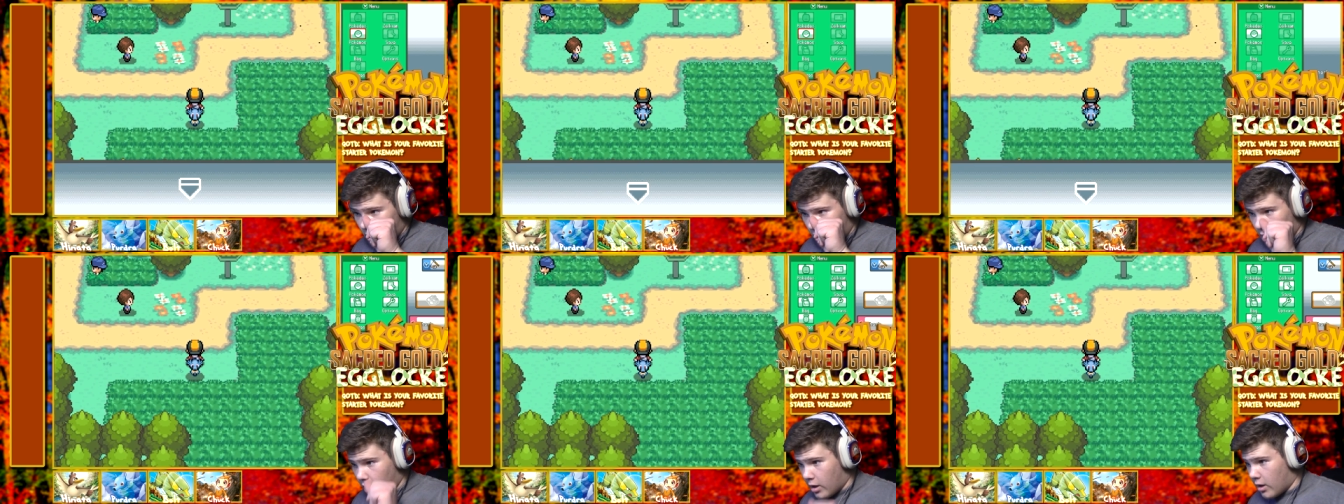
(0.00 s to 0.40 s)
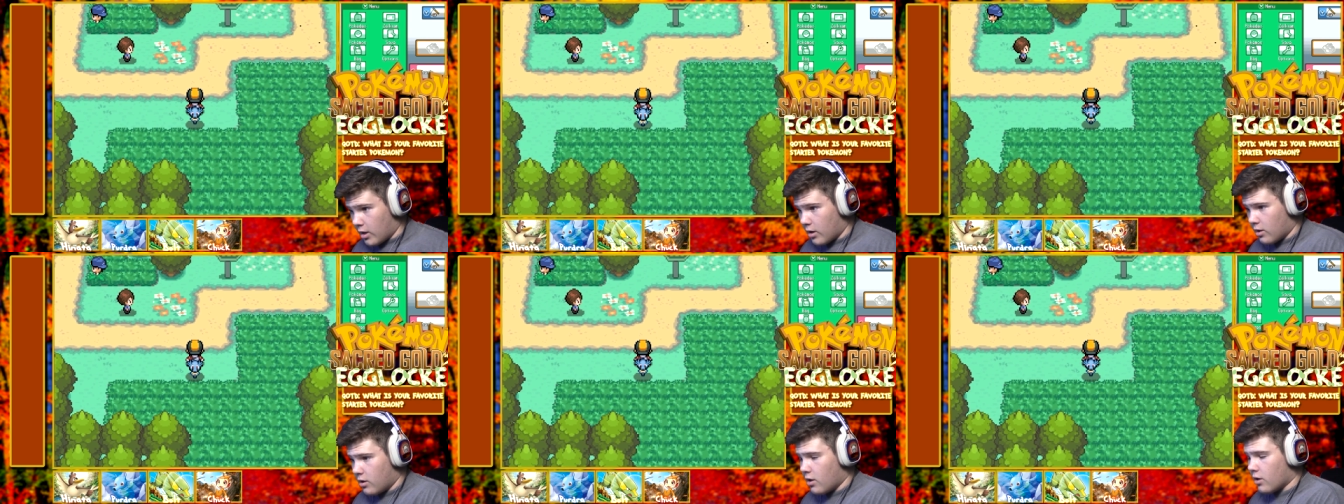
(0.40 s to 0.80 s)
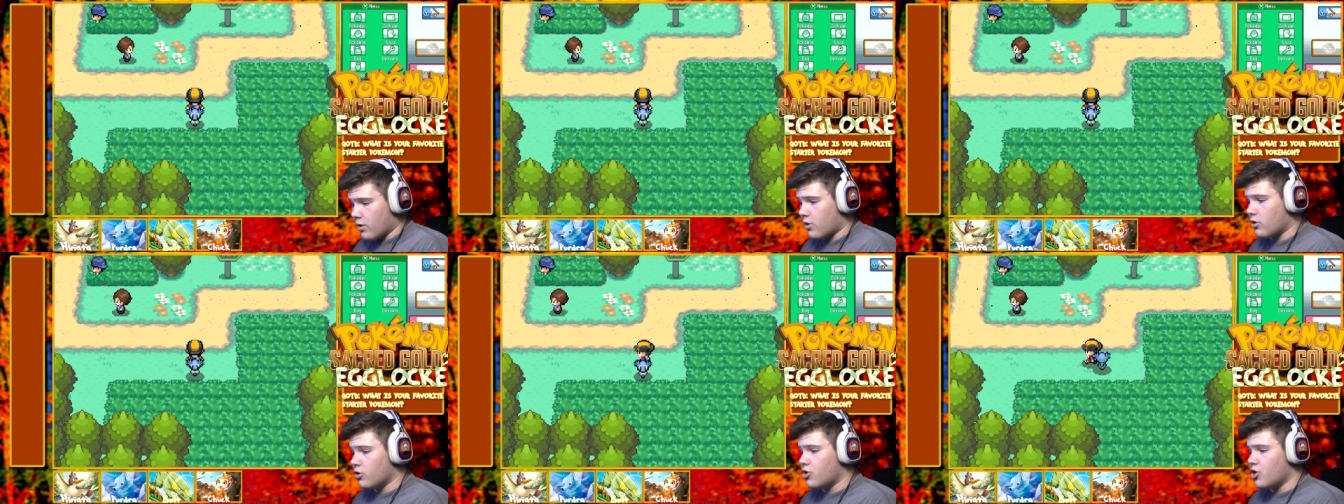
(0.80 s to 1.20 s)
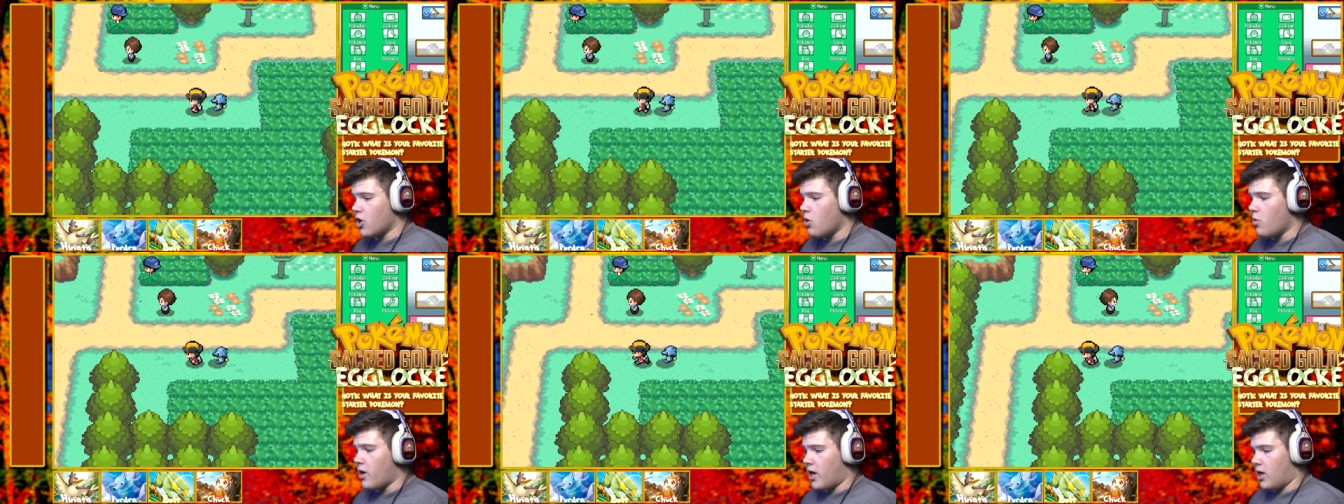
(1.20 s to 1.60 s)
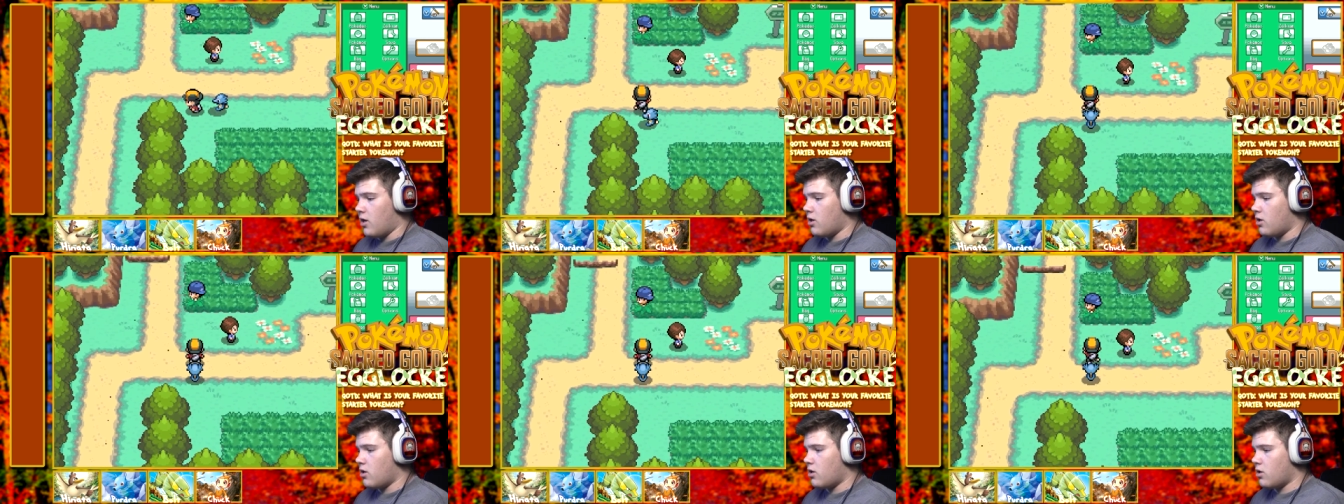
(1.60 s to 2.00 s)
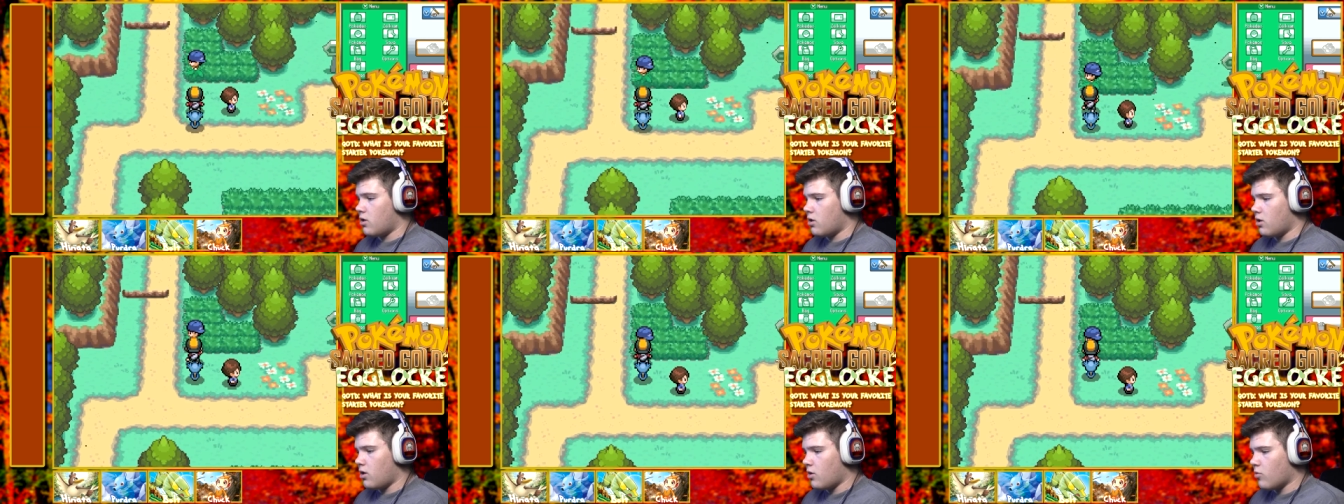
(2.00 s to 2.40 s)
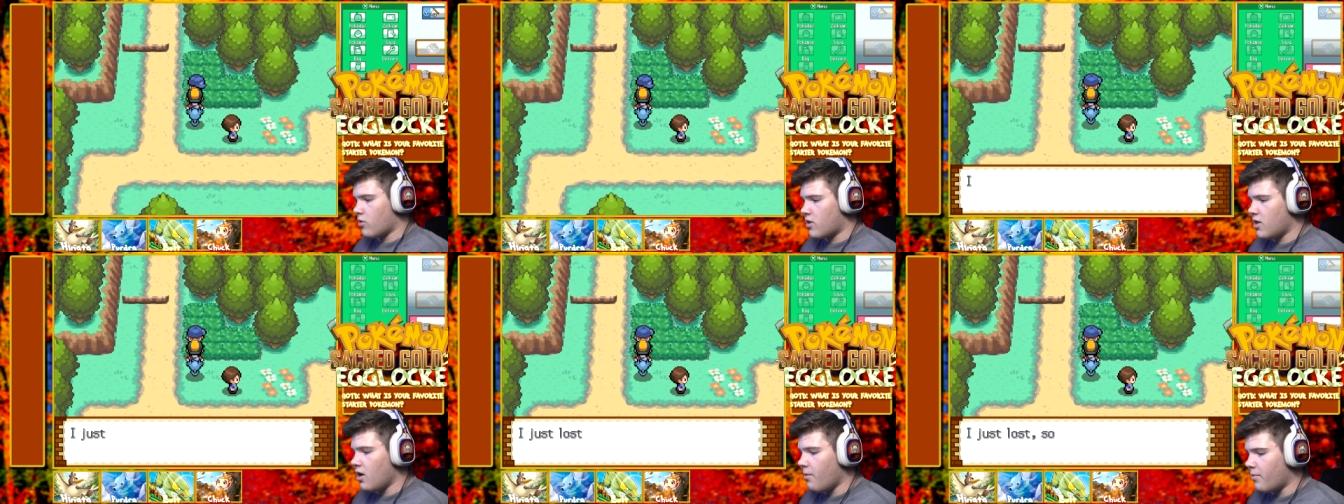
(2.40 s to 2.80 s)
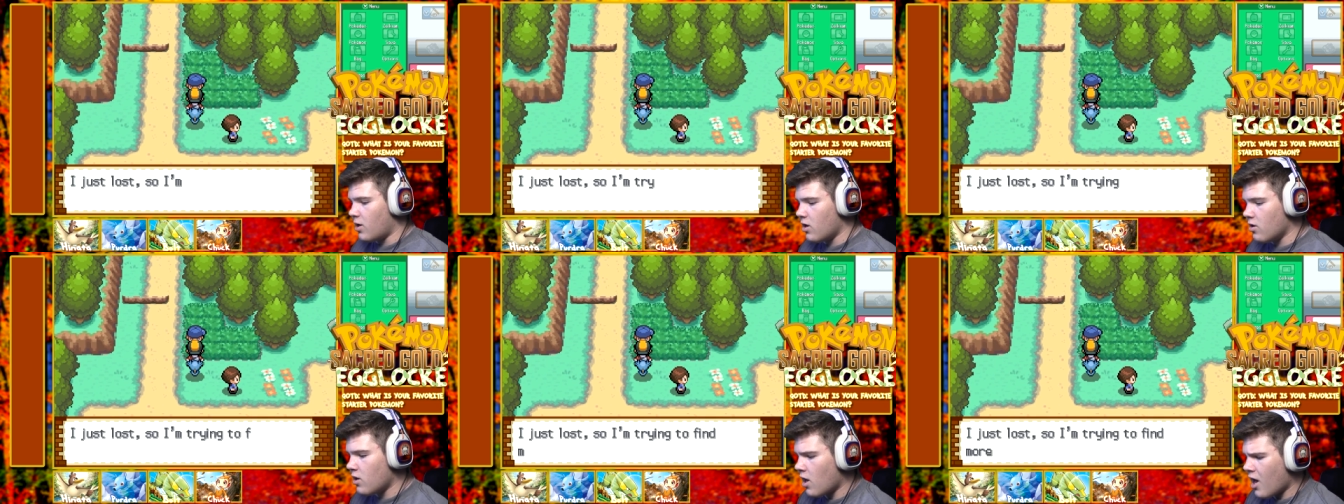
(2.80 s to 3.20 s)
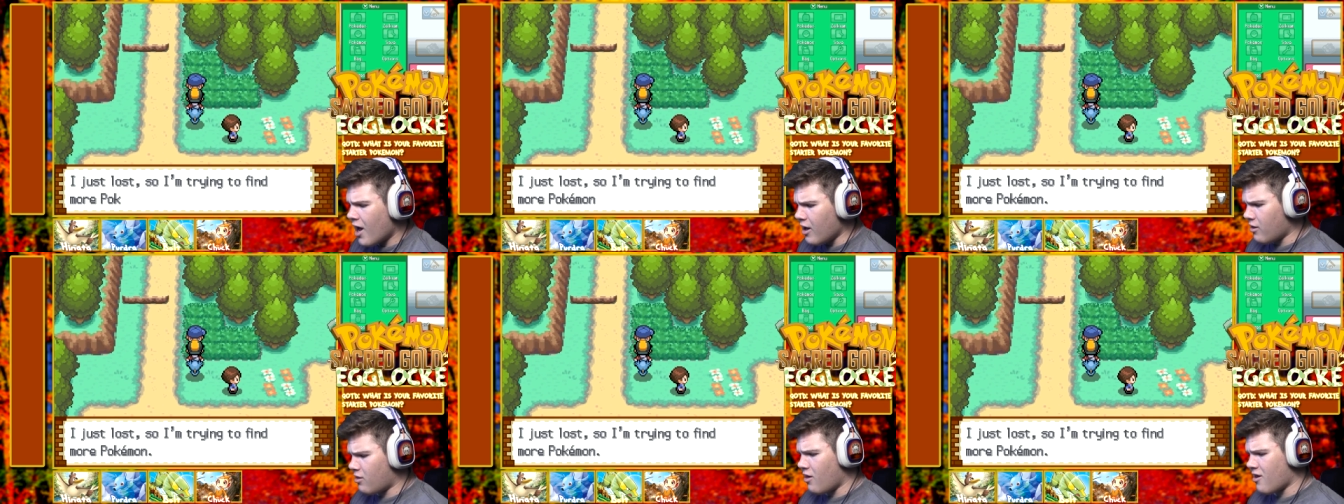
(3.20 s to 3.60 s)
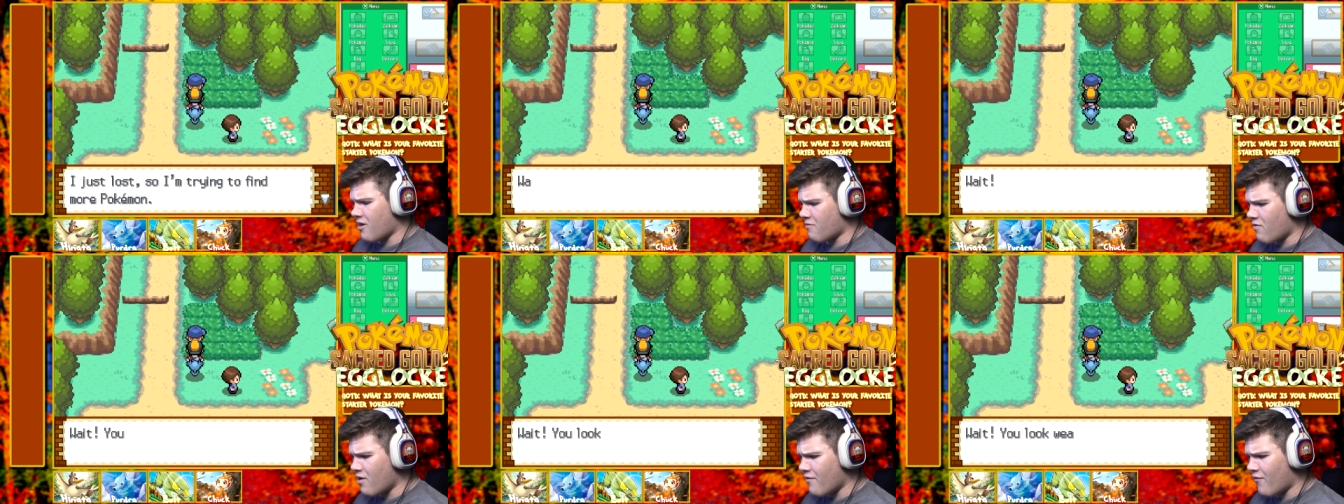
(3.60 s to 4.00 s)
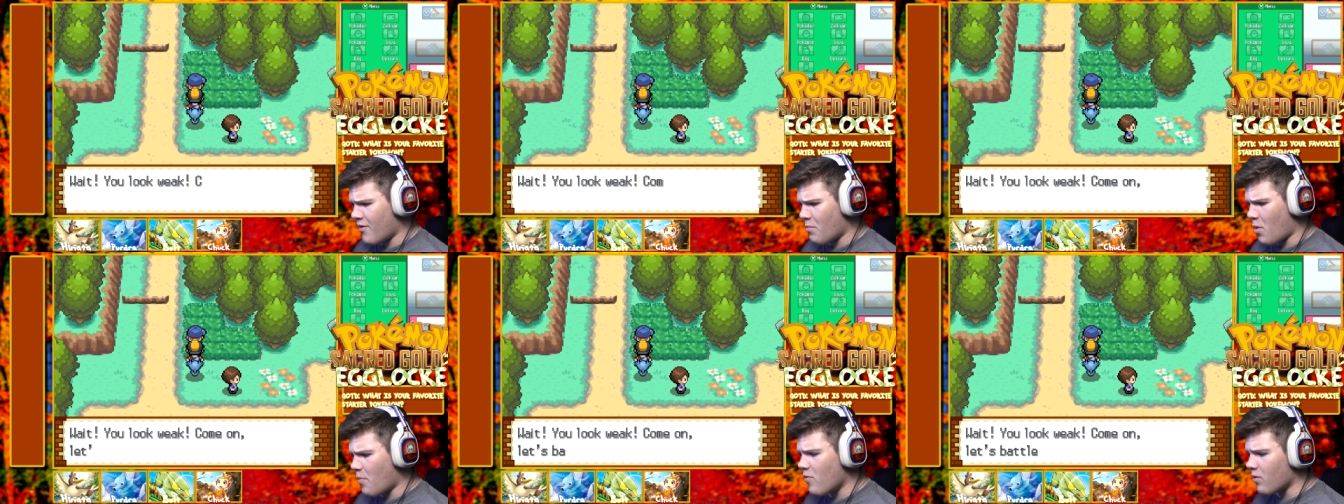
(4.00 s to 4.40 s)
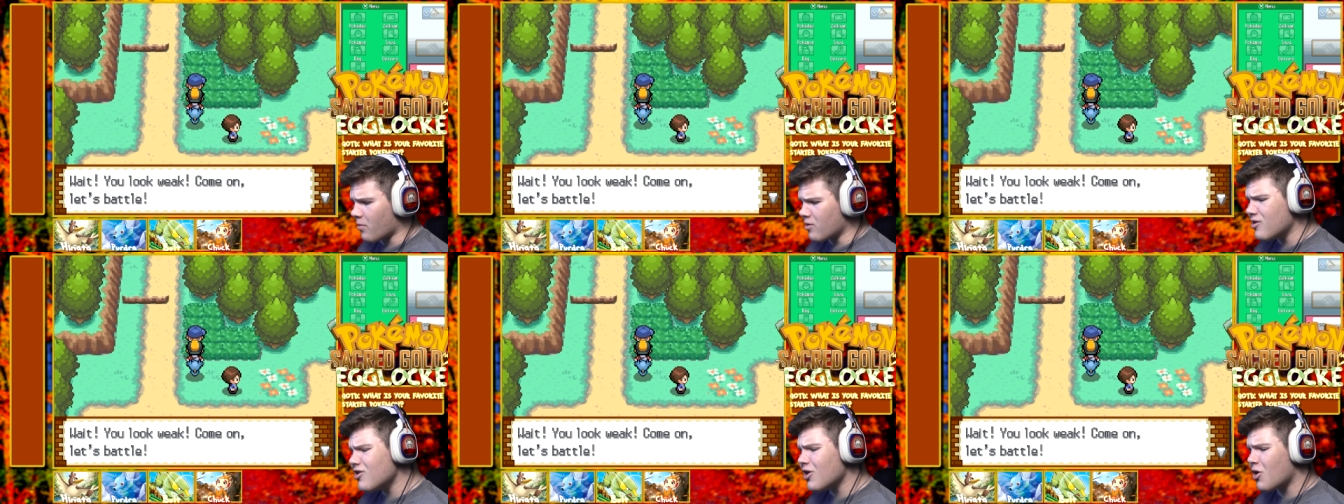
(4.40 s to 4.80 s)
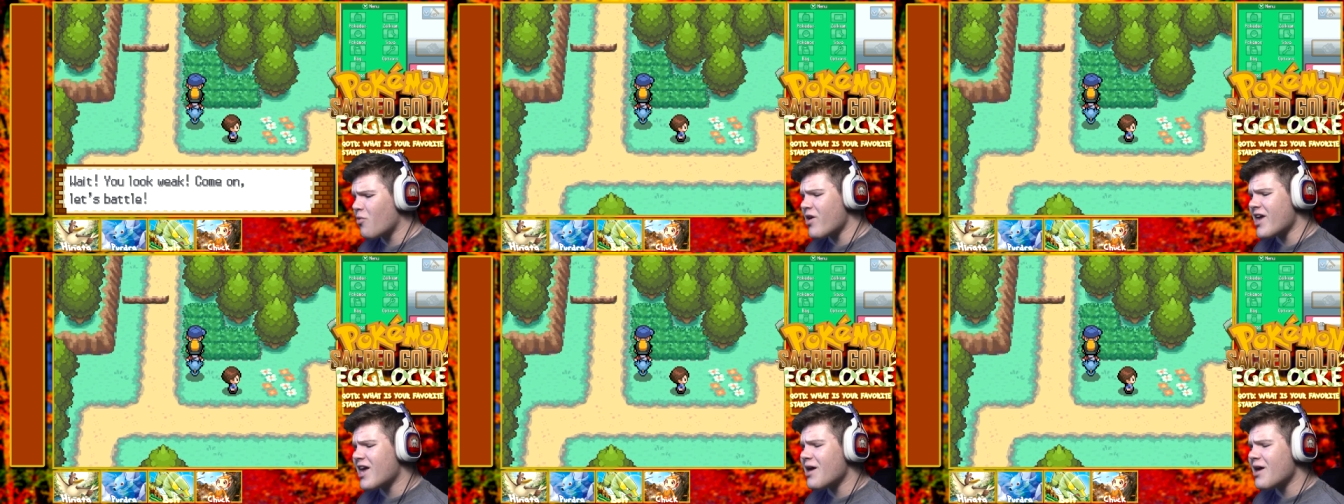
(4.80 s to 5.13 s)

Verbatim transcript: uh, youngster Joey. What's up, dude? I just thought I'm trying to find more Pokemon. You look weak.